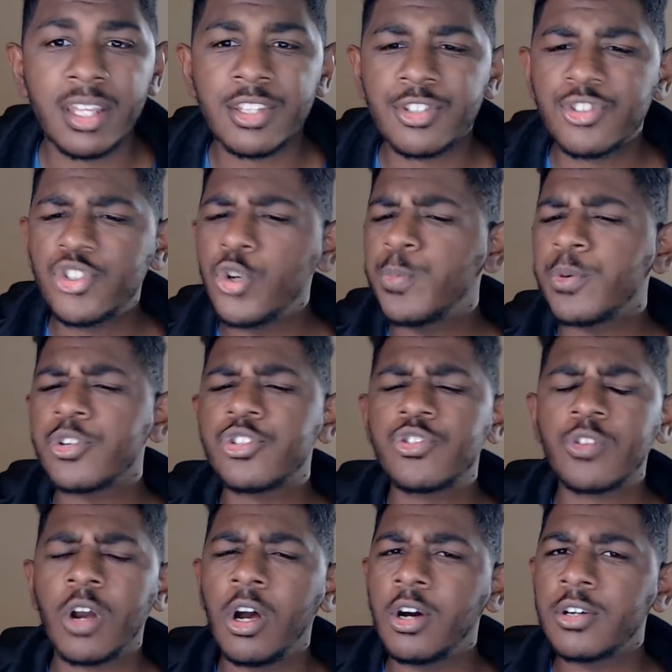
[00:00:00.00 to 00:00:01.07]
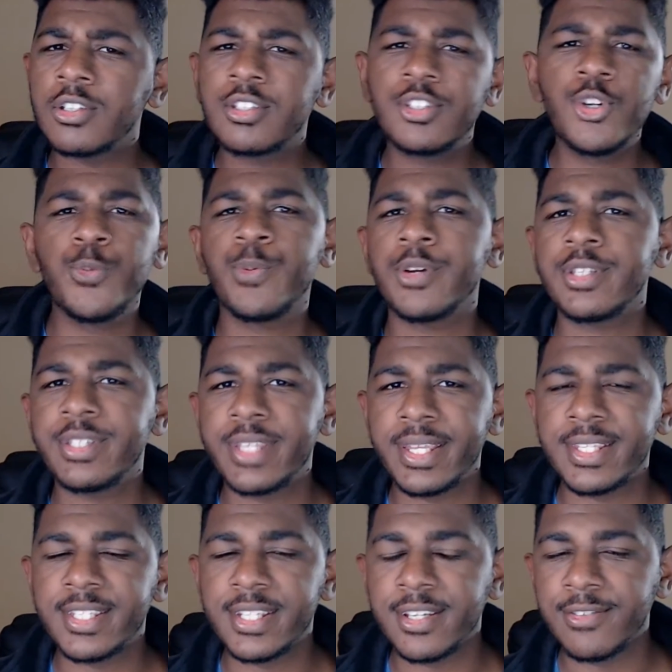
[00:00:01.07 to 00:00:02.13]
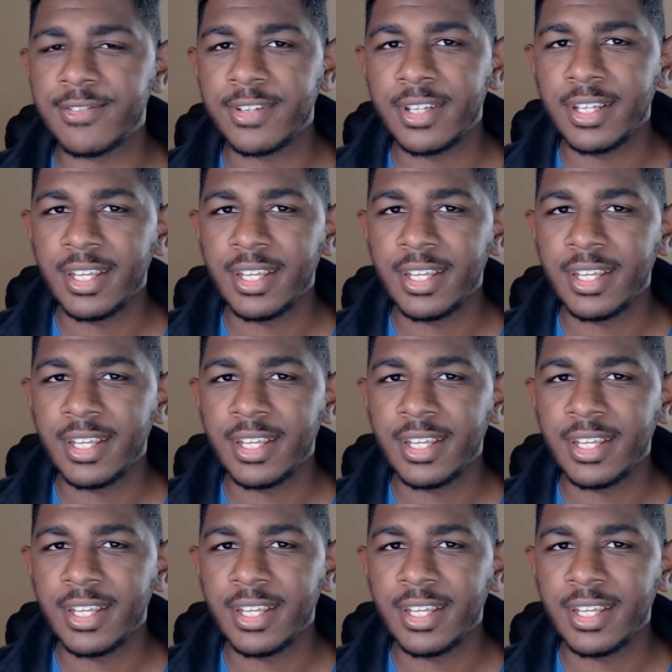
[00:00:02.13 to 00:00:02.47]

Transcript: It's super strong, super sensitive,